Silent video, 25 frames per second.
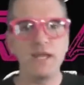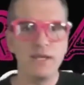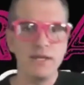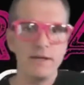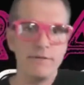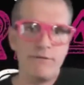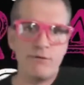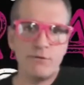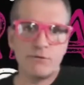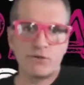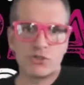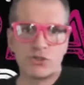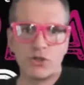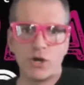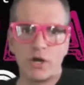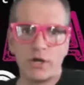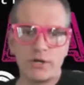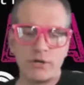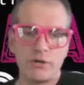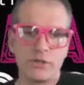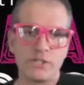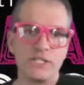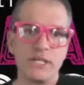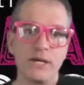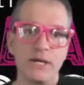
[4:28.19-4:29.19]
And if you saw
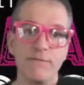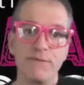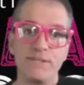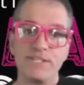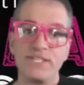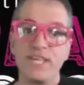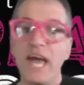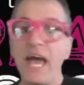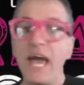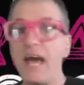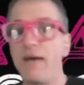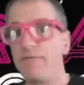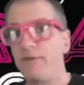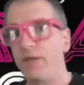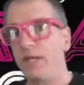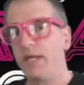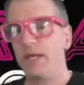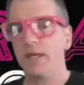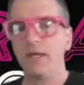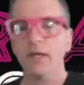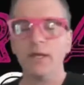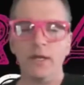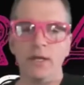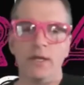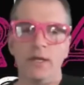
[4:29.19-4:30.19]
yourself as
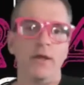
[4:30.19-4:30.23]
having